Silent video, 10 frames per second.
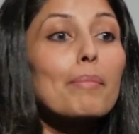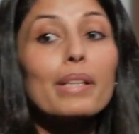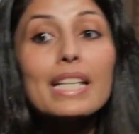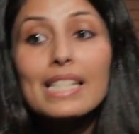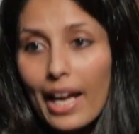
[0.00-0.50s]
and
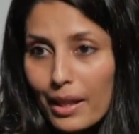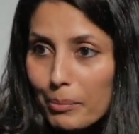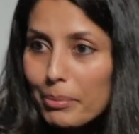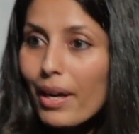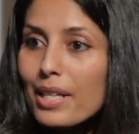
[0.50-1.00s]
please
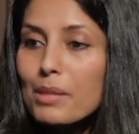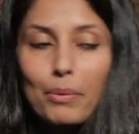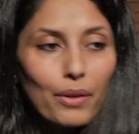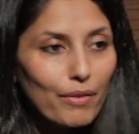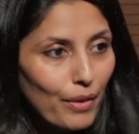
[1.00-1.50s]
help us
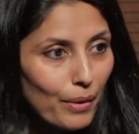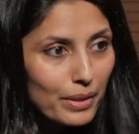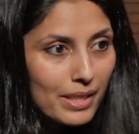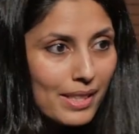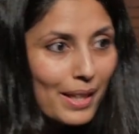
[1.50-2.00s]
poor
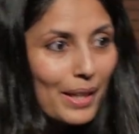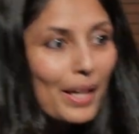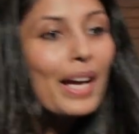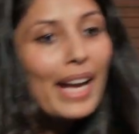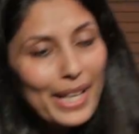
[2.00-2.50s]
folks
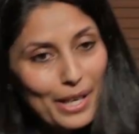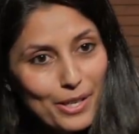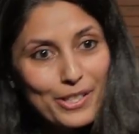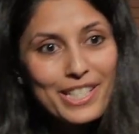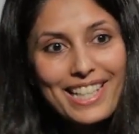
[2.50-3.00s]
in
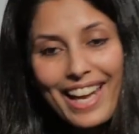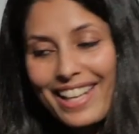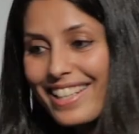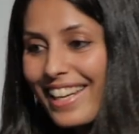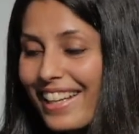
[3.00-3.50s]

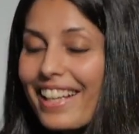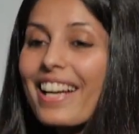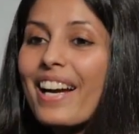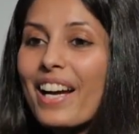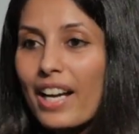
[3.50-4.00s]

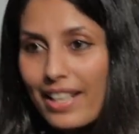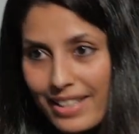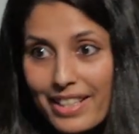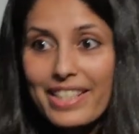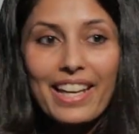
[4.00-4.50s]
understanding
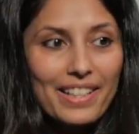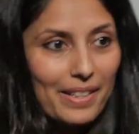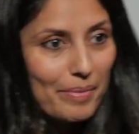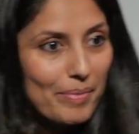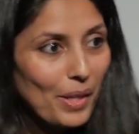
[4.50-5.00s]
the
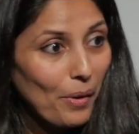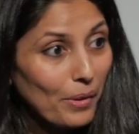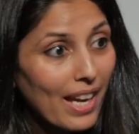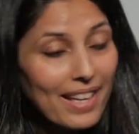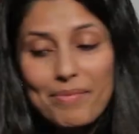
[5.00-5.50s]
data,
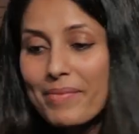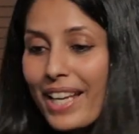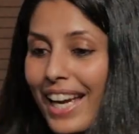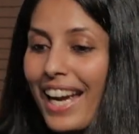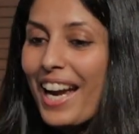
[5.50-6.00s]
okay?
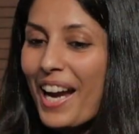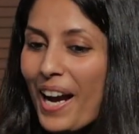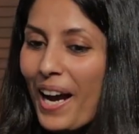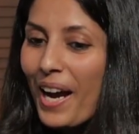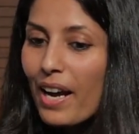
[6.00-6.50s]

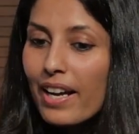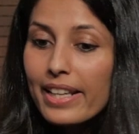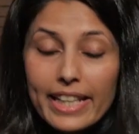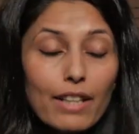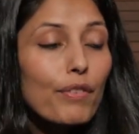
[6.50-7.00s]

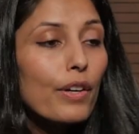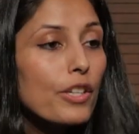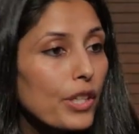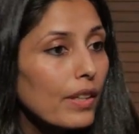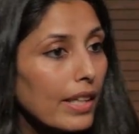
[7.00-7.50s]
Need for
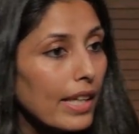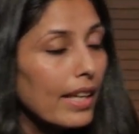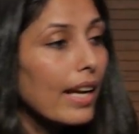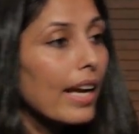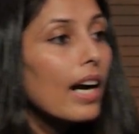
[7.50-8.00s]

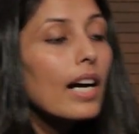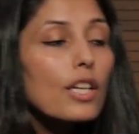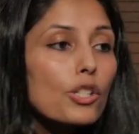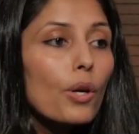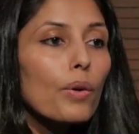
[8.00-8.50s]
agility.
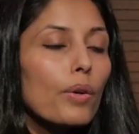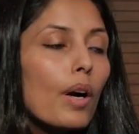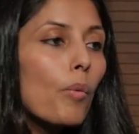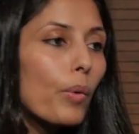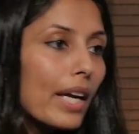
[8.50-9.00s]

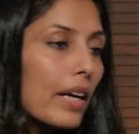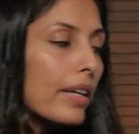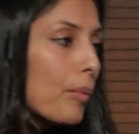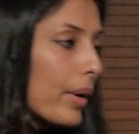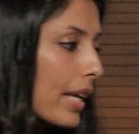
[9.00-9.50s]
So we,
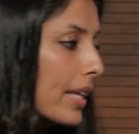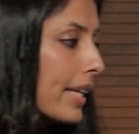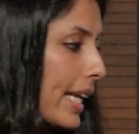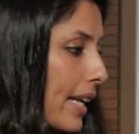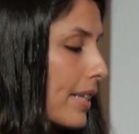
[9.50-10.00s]
are, we
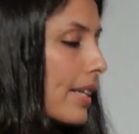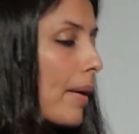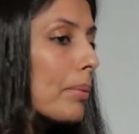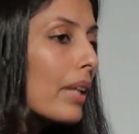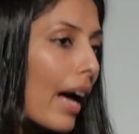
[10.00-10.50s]
need
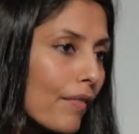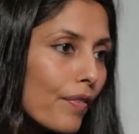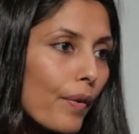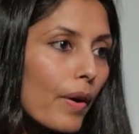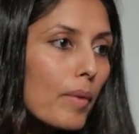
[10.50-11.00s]

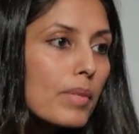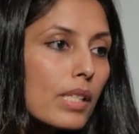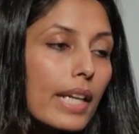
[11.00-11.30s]
platforms,